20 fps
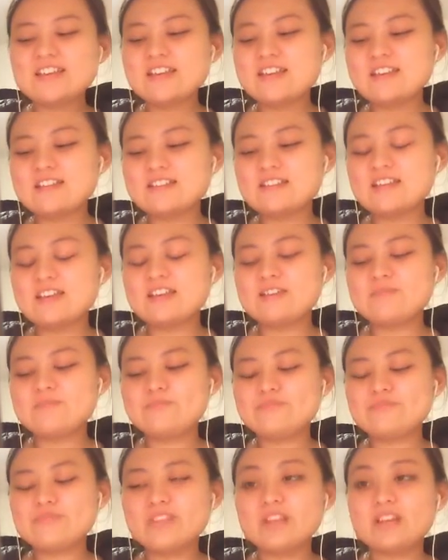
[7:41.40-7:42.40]

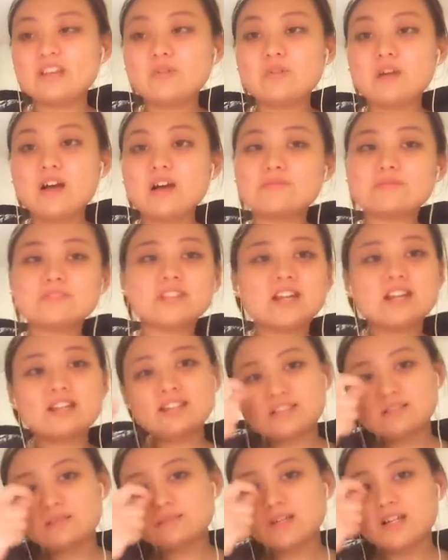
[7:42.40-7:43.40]
then after I
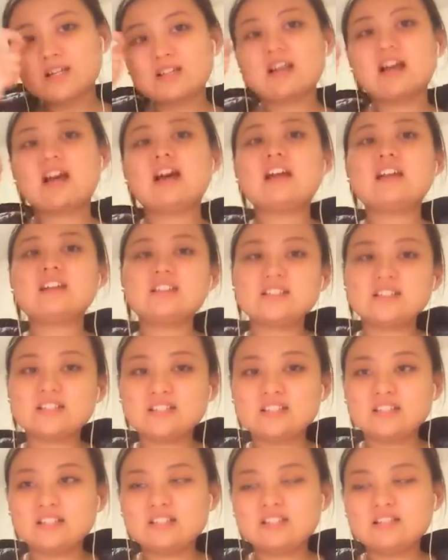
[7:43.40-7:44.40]
did my
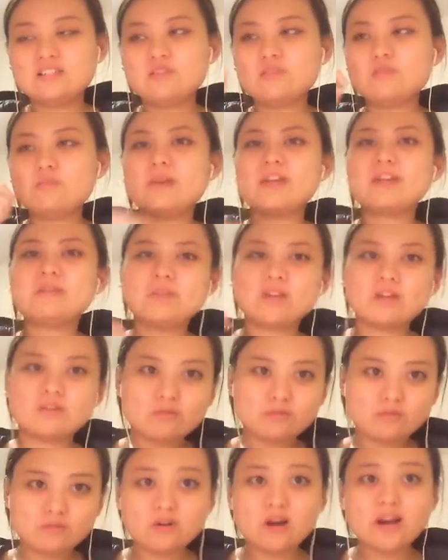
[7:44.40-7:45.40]
eyeliner, you made me
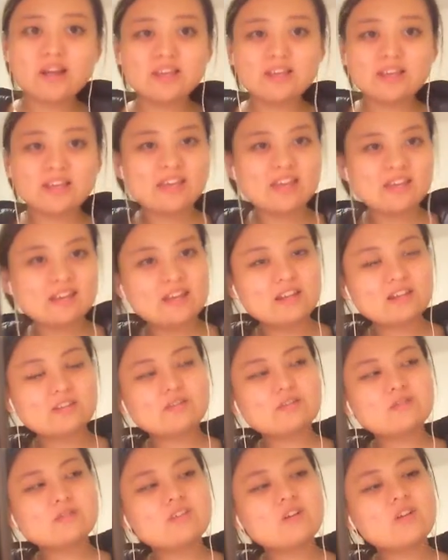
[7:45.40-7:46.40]
cry again. I
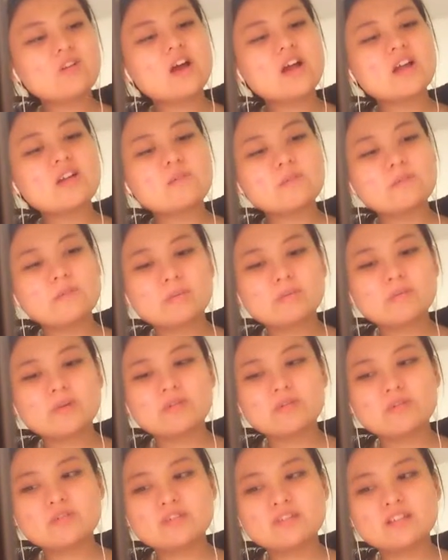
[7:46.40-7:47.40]
don't quite
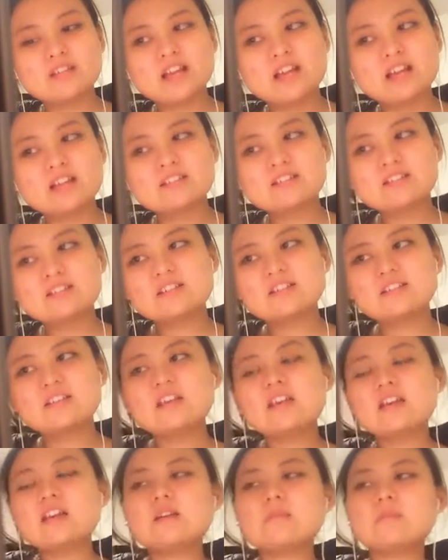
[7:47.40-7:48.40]
remember what I said.
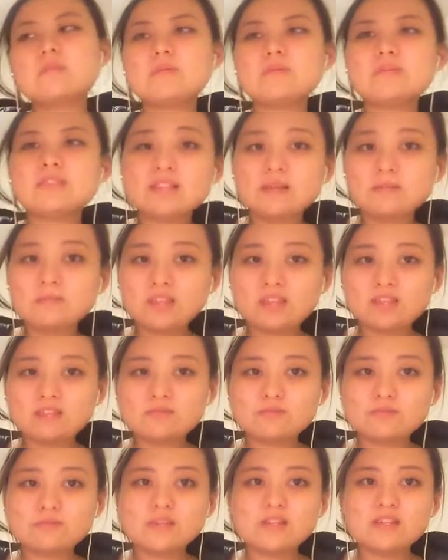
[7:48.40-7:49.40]
Maybe something
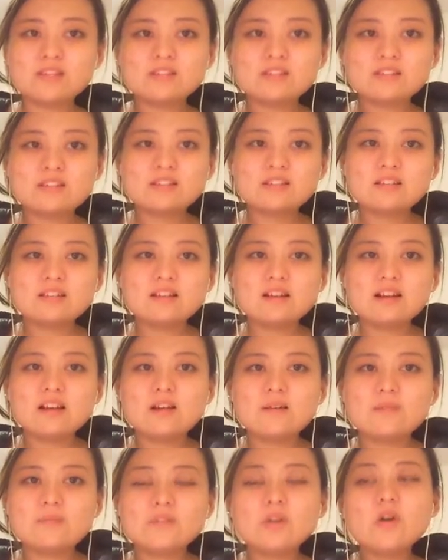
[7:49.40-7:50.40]
sweet.
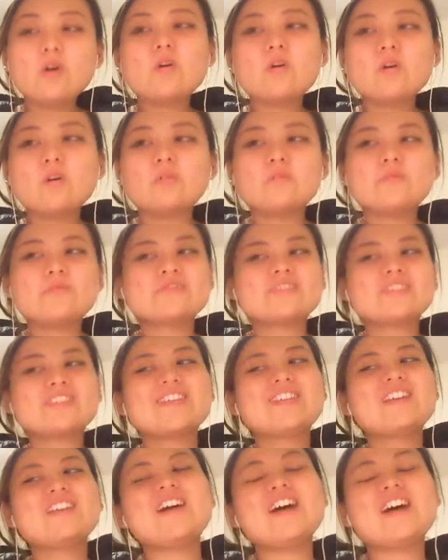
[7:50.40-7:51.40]
I
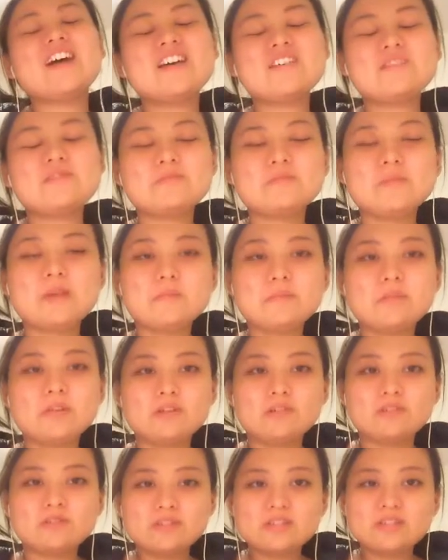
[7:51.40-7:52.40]

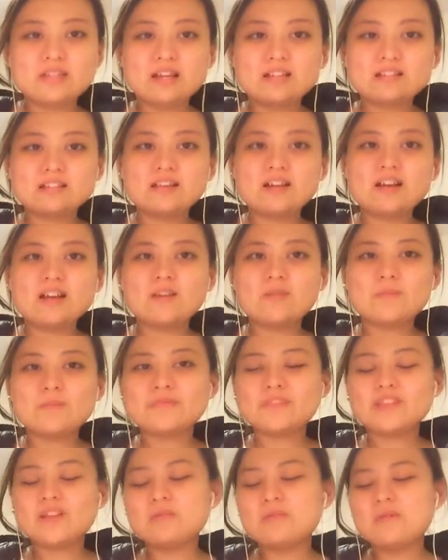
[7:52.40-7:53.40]
remember you said,
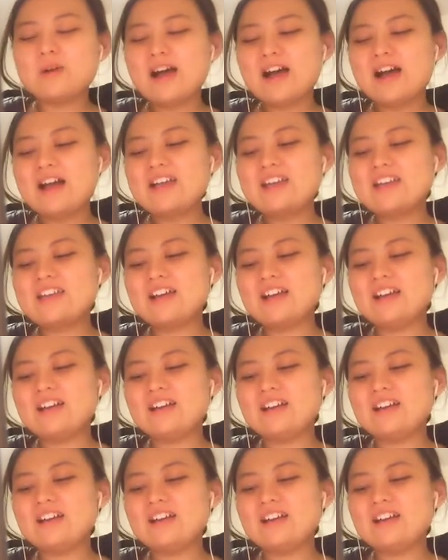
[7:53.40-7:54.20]
why